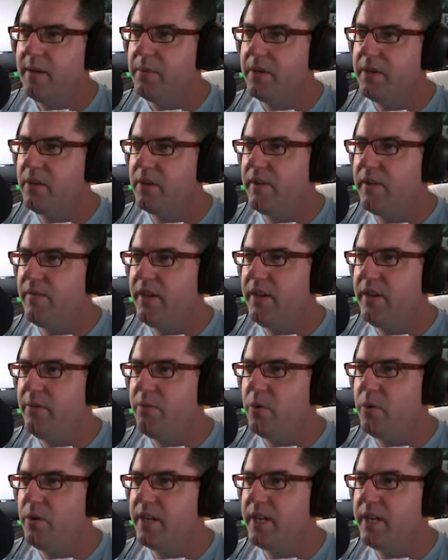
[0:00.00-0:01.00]
But look, if
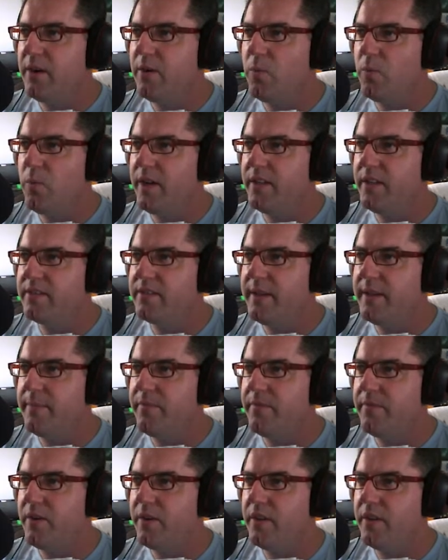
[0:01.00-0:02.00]
you want to go one
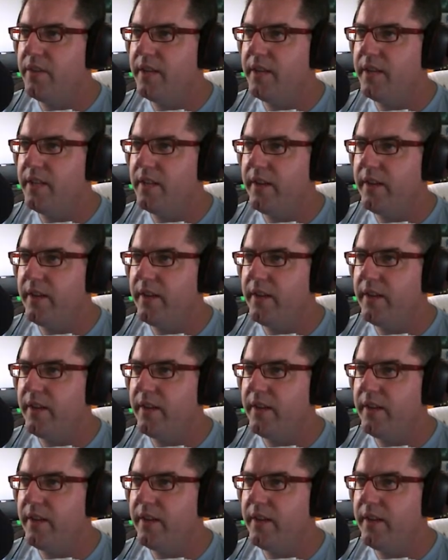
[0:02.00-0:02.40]
step further,